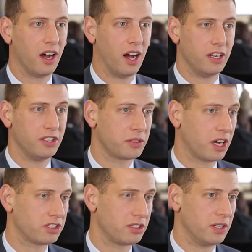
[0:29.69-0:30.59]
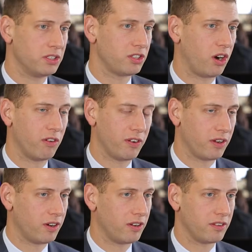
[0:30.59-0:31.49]
uh, new customers
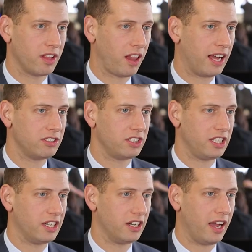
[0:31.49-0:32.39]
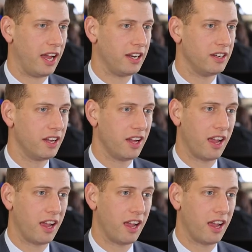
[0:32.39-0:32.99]
over the last year, and